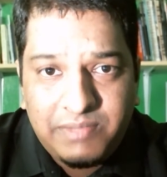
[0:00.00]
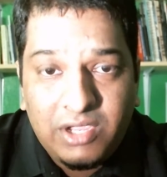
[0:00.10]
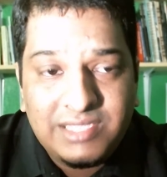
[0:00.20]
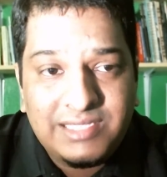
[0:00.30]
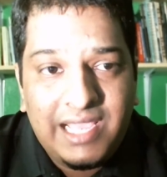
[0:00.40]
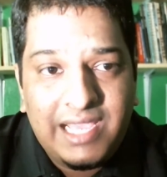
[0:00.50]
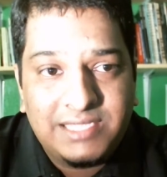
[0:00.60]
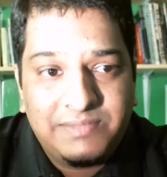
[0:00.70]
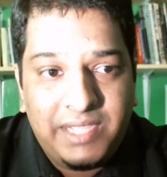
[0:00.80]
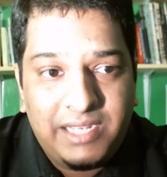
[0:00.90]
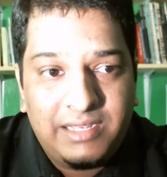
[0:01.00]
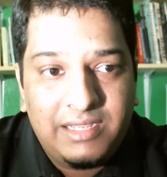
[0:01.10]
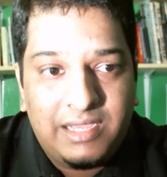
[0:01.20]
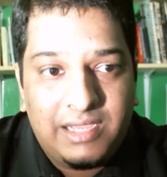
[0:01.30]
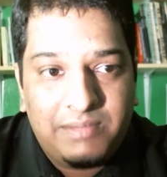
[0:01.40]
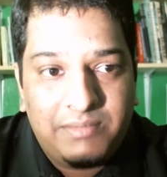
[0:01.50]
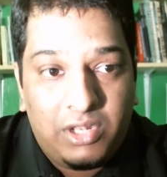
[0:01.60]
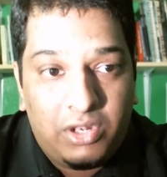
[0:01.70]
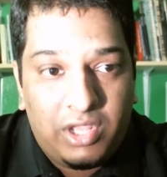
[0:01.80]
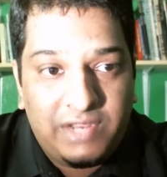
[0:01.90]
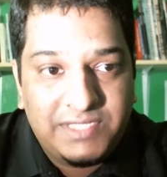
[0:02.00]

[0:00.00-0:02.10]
because there has been a lot of